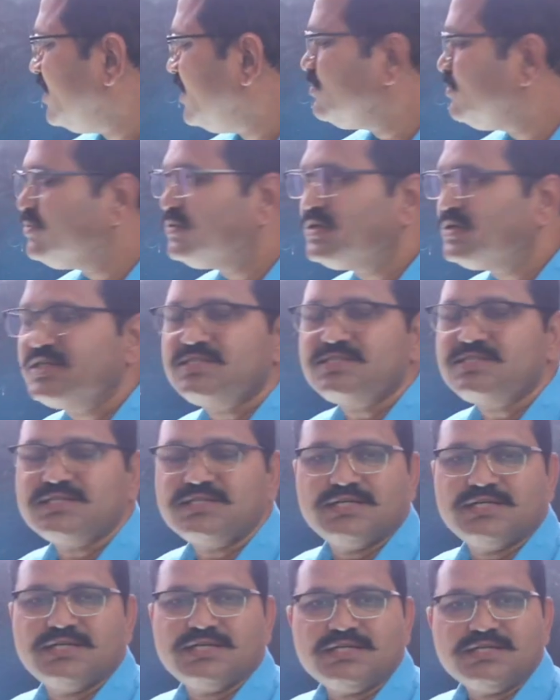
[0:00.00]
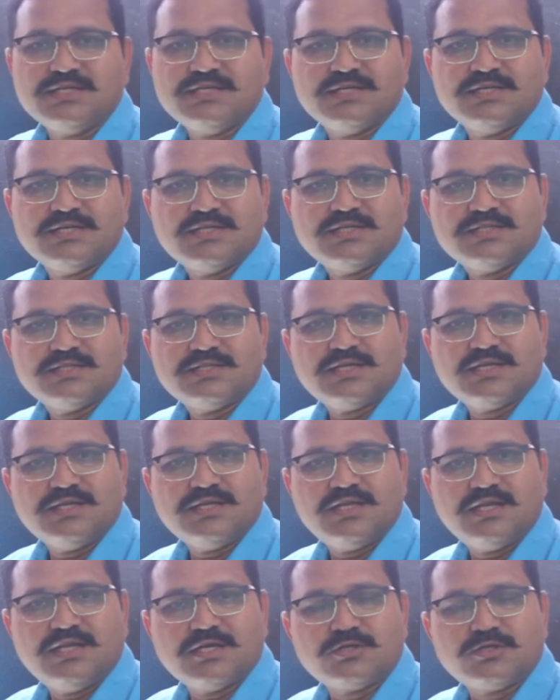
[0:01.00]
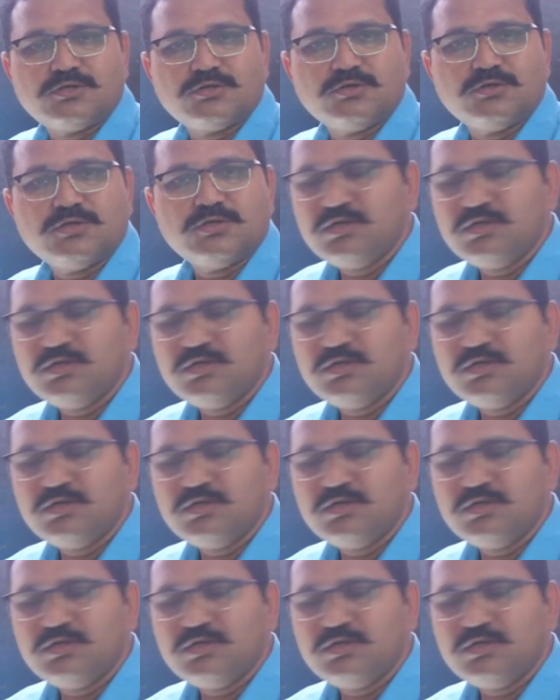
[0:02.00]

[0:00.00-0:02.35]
to consider the electrode